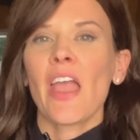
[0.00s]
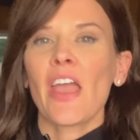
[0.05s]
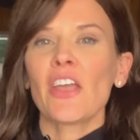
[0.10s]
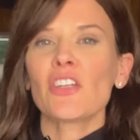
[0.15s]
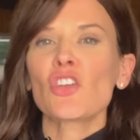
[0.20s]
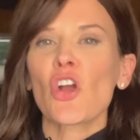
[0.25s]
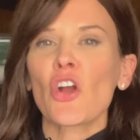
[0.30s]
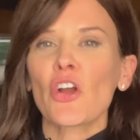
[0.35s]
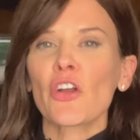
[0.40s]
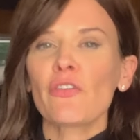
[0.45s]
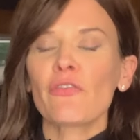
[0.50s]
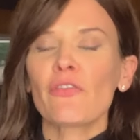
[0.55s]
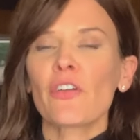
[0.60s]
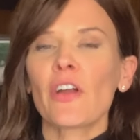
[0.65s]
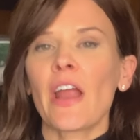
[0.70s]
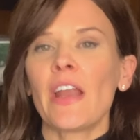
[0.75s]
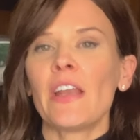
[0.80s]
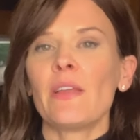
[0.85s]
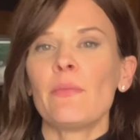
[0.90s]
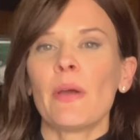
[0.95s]
It's hard
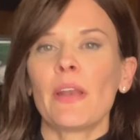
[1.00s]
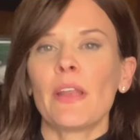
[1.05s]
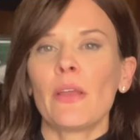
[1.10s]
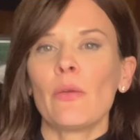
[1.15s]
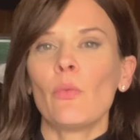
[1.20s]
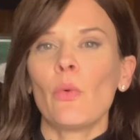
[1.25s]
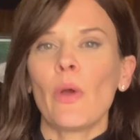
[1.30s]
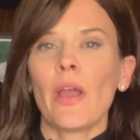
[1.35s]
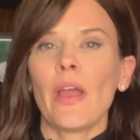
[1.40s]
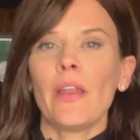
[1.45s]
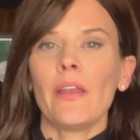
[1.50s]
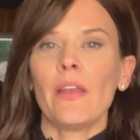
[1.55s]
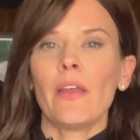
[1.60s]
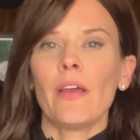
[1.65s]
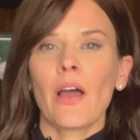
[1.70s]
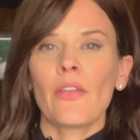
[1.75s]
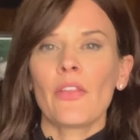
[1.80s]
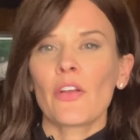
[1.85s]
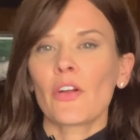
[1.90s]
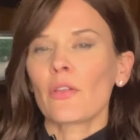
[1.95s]
for anybody when
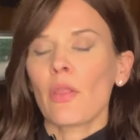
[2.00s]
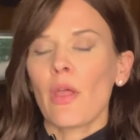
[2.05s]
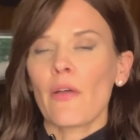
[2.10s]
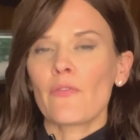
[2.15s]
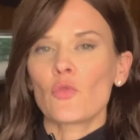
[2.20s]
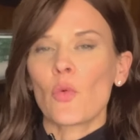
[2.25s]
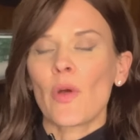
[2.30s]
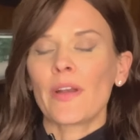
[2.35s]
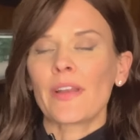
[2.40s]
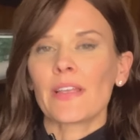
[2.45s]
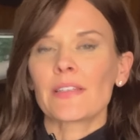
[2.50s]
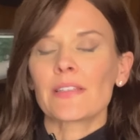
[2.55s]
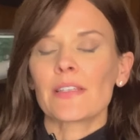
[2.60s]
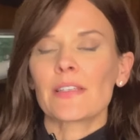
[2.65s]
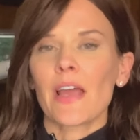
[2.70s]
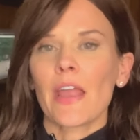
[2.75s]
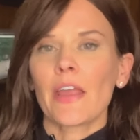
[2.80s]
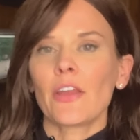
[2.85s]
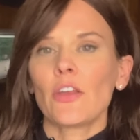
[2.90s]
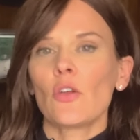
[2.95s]
their loved one gets a
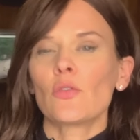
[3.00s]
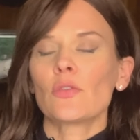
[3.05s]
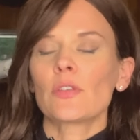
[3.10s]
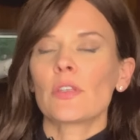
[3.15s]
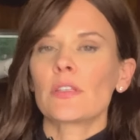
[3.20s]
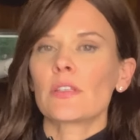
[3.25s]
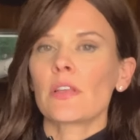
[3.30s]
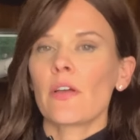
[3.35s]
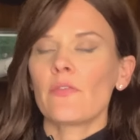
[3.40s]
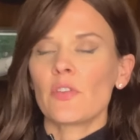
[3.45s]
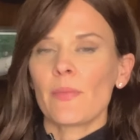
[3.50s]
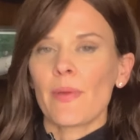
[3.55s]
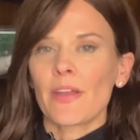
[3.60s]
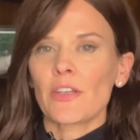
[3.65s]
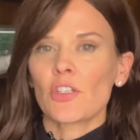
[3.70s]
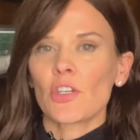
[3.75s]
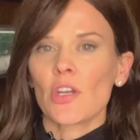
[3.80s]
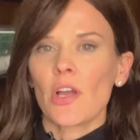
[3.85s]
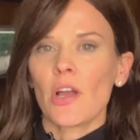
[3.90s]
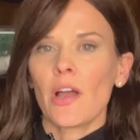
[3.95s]
diagnosis of
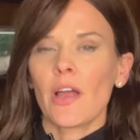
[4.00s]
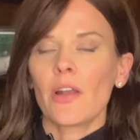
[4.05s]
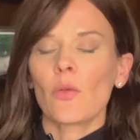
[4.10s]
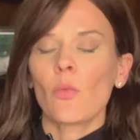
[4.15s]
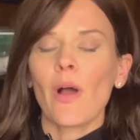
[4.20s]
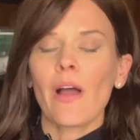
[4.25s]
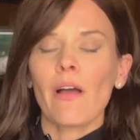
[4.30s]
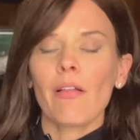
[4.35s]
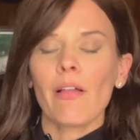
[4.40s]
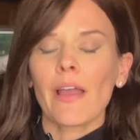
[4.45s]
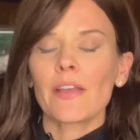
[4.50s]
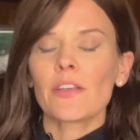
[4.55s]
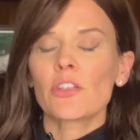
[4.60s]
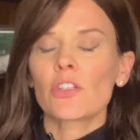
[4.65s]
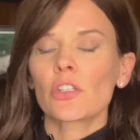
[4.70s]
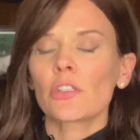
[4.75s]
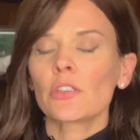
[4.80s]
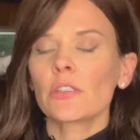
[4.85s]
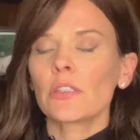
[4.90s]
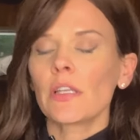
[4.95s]
dementia, and while I
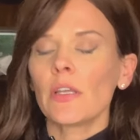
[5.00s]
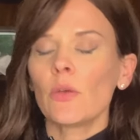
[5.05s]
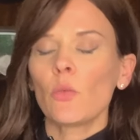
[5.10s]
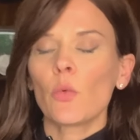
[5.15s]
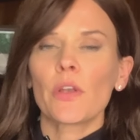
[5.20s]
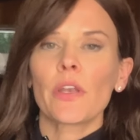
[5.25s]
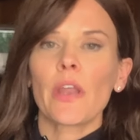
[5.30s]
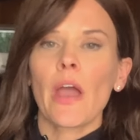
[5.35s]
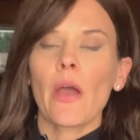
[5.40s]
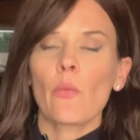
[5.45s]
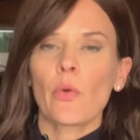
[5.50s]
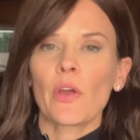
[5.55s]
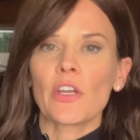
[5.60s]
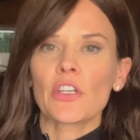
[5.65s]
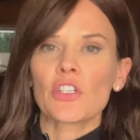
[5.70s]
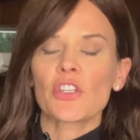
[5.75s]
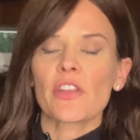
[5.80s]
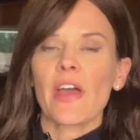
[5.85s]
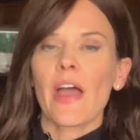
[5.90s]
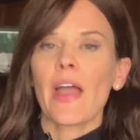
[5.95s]
certainly would not
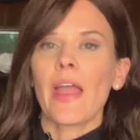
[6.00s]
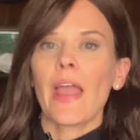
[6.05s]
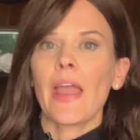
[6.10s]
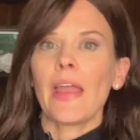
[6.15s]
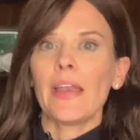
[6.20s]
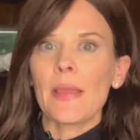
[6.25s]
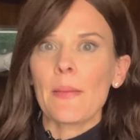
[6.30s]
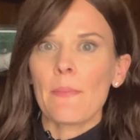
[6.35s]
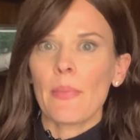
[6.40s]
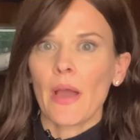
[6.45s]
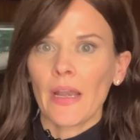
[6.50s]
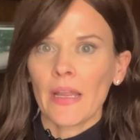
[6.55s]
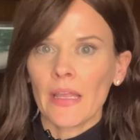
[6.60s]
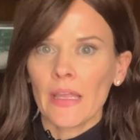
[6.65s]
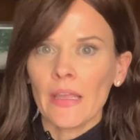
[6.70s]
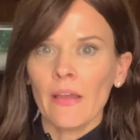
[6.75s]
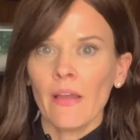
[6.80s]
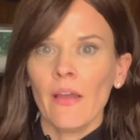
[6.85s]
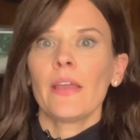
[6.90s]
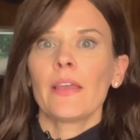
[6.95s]
wish that
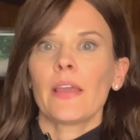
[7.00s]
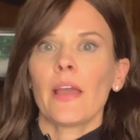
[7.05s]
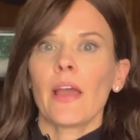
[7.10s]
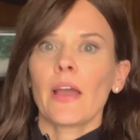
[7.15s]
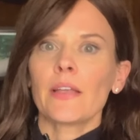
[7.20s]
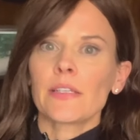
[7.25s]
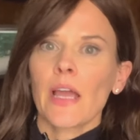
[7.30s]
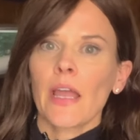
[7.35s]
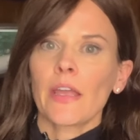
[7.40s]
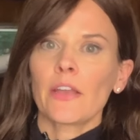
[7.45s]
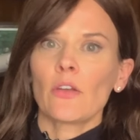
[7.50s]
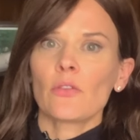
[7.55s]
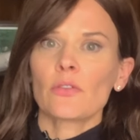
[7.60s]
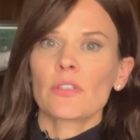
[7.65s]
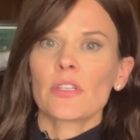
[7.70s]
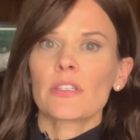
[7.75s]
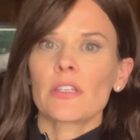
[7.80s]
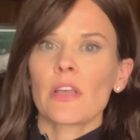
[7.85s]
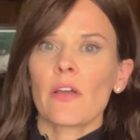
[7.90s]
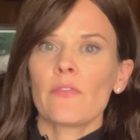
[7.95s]
anybody get a
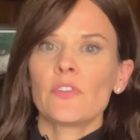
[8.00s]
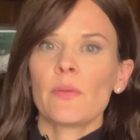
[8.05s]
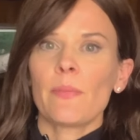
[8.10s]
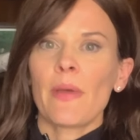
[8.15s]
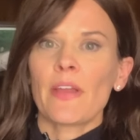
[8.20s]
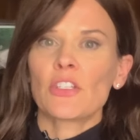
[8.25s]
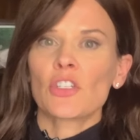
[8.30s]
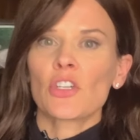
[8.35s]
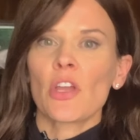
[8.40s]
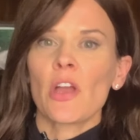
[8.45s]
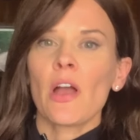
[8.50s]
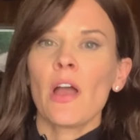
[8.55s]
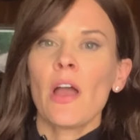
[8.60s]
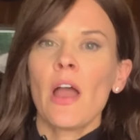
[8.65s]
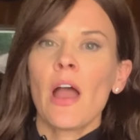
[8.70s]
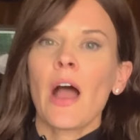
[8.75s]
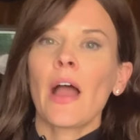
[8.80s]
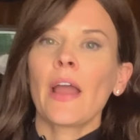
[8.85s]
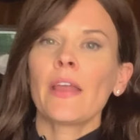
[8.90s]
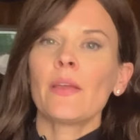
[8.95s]
diagnosis of dementia,
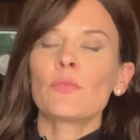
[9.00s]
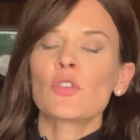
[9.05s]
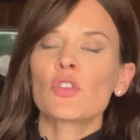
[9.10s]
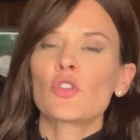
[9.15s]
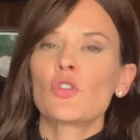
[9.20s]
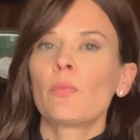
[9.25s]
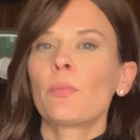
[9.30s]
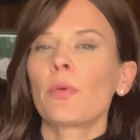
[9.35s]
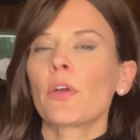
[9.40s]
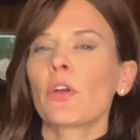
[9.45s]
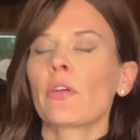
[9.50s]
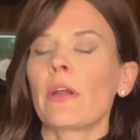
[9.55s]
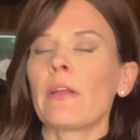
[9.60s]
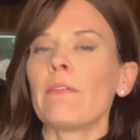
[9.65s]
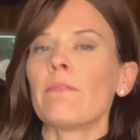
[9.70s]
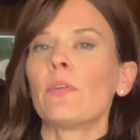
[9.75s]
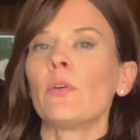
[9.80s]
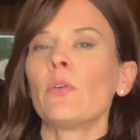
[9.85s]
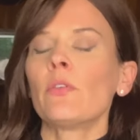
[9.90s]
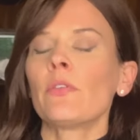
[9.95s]
I am super
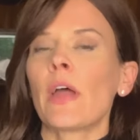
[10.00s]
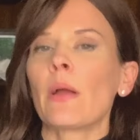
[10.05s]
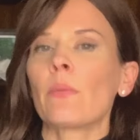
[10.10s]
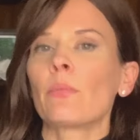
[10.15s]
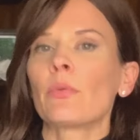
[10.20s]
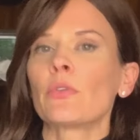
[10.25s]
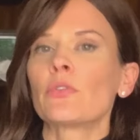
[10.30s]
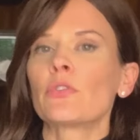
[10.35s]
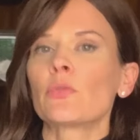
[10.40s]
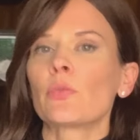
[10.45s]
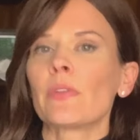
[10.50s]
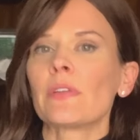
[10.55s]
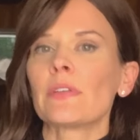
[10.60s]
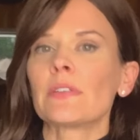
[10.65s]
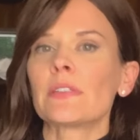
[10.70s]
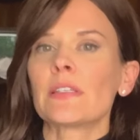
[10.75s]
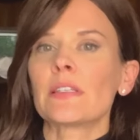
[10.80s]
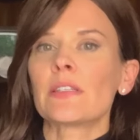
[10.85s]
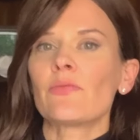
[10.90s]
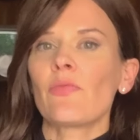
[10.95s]
grateful that Bruce
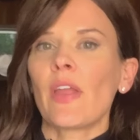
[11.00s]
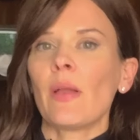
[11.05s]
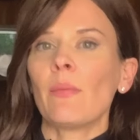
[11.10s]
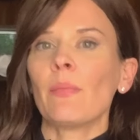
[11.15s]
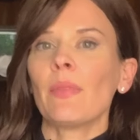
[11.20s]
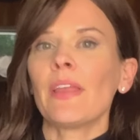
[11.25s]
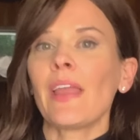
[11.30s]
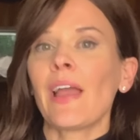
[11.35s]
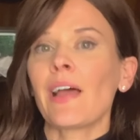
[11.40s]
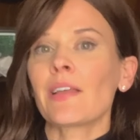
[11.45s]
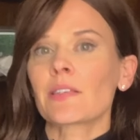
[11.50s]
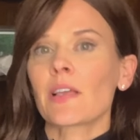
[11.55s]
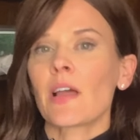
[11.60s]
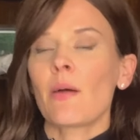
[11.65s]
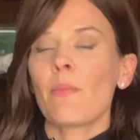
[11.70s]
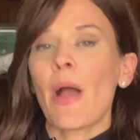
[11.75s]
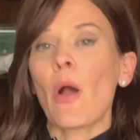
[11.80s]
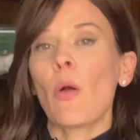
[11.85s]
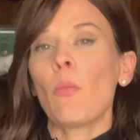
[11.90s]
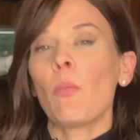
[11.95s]
Willis's family has
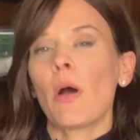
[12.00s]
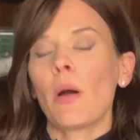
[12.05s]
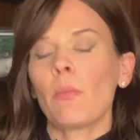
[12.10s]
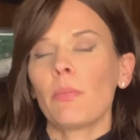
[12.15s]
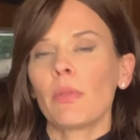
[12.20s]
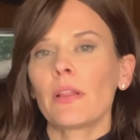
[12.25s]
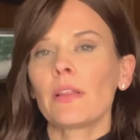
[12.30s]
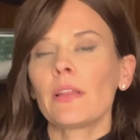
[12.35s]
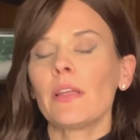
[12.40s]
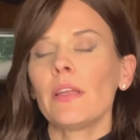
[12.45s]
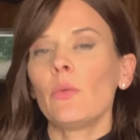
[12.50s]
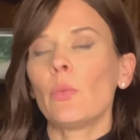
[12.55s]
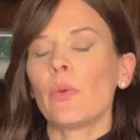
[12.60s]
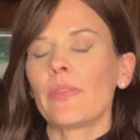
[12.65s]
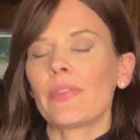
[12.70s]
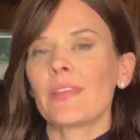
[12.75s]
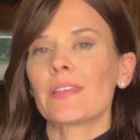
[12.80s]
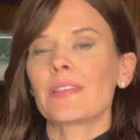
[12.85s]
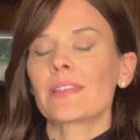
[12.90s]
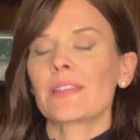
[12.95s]
come out publicly
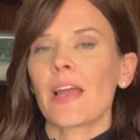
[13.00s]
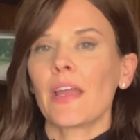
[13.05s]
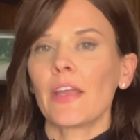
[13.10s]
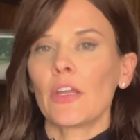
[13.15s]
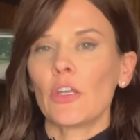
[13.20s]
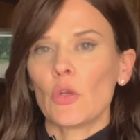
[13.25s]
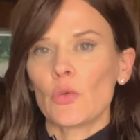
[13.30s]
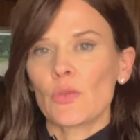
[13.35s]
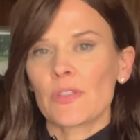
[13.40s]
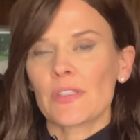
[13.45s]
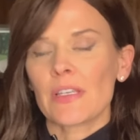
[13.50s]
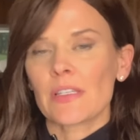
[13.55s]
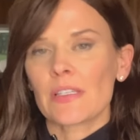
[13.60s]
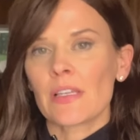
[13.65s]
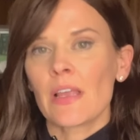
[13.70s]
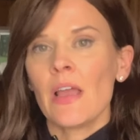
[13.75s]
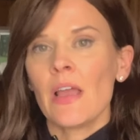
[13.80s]
with his diagnosis,